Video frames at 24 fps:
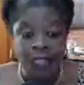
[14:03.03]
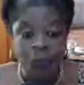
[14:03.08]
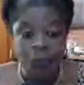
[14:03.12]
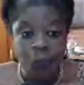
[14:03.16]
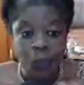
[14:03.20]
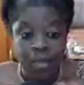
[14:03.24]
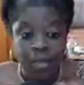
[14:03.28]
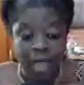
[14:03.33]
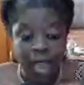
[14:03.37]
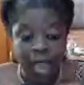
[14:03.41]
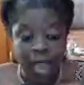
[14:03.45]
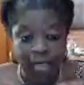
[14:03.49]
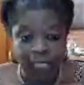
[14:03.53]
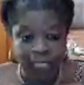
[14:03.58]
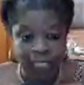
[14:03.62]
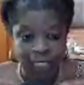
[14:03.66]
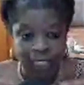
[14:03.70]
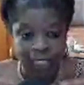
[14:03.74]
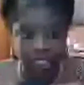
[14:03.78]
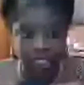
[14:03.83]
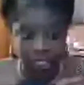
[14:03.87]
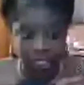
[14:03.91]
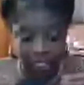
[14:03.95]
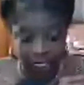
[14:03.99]
we actually
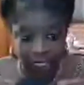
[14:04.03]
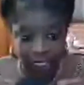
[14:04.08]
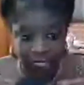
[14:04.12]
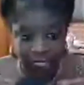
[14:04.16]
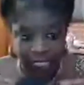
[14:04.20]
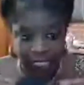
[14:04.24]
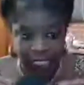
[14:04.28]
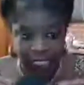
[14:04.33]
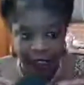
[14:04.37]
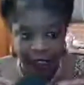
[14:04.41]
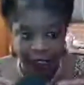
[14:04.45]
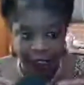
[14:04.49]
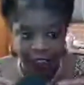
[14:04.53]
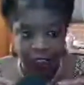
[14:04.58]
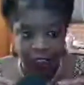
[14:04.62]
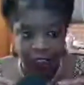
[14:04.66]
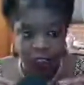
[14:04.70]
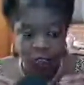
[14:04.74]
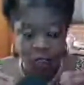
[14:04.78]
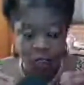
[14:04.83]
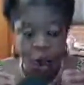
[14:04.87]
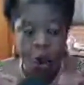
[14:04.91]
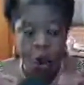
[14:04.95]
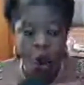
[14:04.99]
didn't even
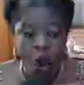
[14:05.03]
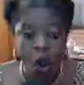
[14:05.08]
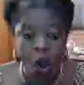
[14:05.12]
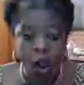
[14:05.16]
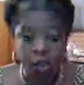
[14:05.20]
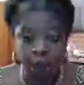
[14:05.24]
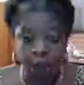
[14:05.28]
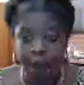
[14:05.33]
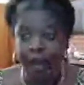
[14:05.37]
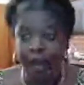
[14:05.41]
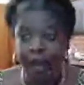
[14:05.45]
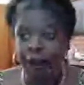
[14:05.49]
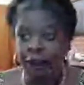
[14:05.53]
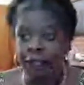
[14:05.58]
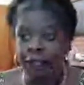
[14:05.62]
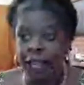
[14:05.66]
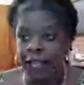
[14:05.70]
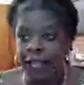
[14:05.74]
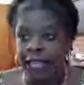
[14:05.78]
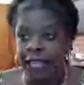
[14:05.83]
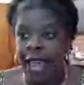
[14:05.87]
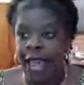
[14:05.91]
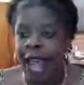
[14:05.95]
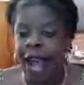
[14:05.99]
talk about
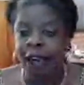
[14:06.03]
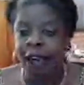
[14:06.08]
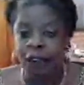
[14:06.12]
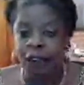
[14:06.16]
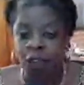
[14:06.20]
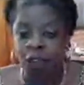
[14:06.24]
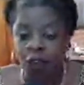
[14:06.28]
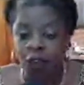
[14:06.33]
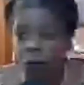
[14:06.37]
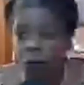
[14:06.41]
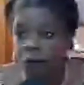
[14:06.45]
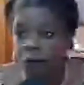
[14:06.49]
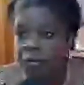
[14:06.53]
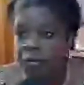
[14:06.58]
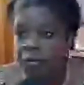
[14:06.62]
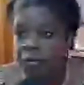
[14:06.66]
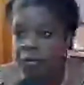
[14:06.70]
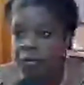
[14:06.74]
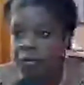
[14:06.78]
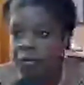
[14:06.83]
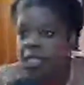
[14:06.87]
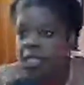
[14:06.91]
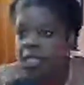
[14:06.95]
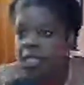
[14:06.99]
like how long we've been
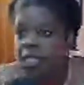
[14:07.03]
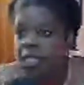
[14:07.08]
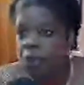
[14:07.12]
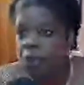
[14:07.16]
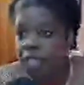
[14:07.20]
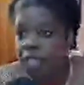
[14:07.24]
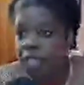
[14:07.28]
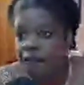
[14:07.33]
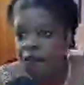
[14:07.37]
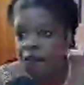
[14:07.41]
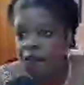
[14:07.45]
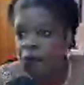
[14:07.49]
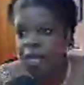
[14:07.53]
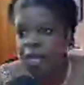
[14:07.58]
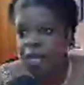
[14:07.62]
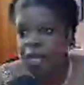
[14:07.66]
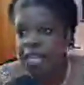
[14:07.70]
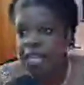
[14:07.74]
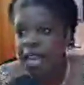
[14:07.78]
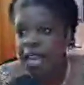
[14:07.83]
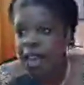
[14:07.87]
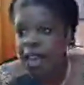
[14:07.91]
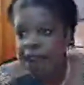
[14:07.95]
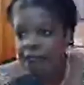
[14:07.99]
doing this we never
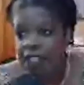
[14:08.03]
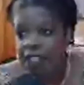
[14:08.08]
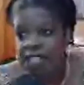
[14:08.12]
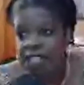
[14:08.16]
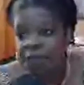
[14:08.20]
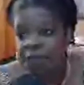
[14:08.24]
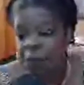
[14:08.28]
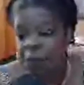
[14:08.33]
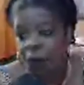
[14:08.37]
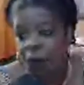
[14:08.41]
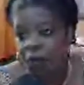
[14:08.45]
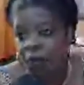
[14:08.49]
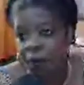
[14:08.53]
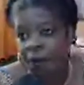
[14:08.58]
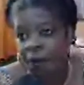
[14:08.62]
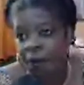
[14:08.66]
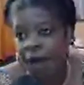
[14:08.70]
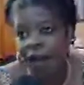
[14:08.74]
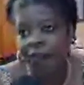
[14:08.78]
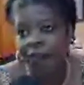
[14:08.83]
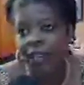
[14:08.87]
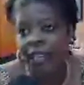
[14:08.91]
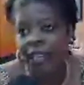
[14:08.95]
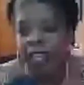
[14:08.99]
really ever spoke
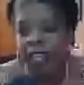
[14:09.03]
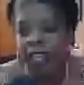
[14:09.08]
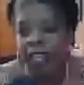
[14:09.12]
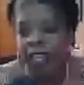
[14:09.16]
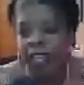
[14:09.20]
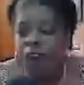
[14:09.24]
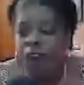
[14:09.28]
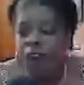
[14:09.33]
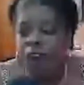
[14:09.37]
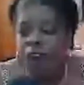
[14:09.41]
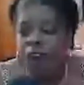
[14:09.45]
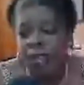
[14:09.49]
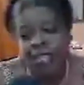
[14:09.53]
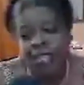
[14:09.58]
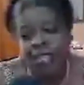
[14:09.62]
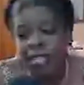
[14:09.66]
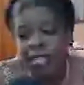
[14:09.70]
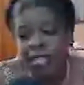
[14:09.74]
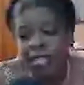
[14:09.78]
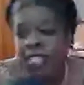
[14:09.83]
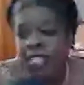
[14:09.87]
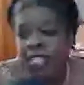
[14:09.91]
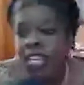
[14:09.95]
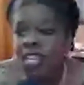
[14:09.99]
about like oh it's
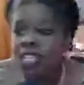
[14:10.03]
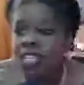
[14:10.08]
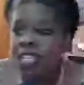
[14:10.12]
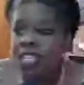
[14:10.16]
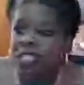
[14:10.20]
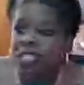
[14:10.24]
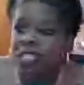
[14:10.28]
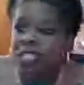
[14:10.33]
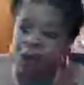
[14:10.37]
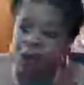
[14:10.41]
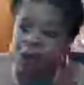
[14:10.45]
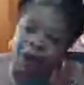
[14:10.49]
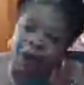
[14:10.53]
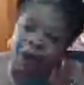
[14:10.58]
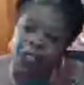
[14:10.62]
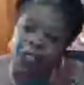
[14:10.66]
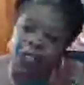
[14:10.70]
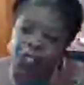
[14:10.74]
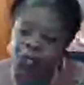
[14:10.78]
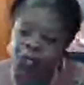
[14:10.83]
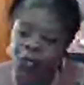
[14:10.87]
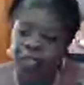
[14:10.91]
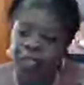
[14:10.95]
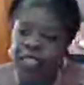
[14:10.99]
been a year since we've been
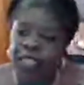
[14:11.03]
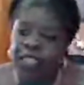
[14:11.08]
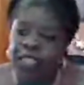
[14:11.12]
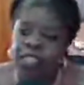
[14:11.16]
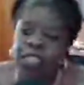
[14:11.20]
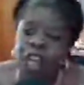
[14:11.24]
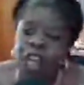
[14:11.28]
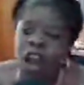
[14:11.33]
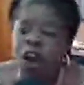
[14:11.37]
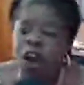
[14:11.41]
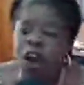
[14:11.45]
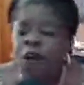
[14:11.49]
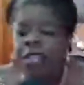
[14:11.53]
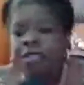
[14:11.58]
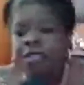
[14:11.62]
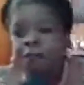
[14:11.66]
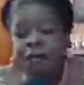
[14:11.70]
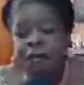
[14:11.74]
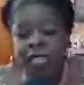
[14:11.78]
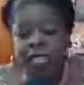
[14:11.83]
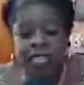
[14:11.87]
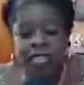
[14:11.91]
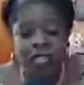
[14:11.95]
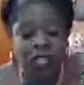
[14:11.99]
doing this no it's
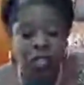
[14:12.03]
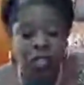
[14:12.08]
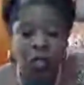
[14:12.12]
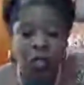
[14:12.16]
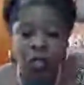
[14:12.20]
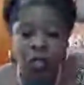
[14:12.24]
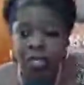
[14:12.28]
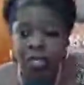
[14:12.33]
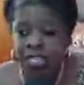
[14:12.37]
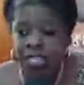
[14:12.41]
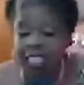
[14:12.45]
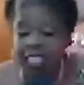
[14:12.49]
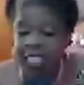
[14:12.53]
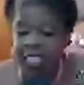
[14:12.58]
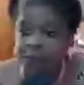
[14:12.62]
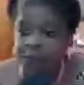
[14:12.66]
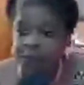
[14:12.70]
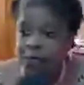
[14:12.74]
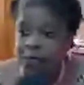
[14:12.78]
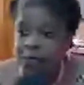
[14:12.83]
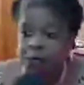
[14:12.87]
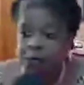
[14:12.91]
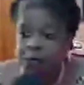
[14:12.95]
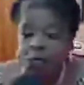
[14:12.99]
been a two years since
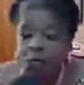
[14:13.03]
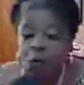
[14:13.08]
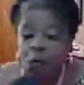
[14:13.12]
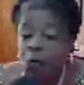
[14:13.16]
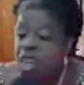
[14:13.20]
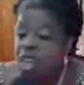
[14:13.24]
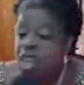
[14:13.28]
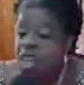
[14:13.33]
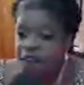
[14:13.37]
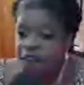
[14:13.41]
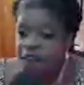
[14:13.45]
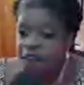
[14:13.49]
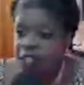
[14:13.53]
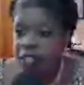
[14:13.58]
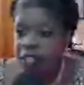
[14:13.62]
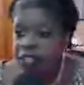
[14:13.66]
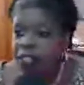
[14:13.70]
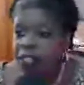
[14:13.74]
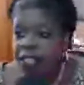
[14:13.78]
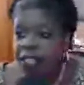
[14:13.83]
we never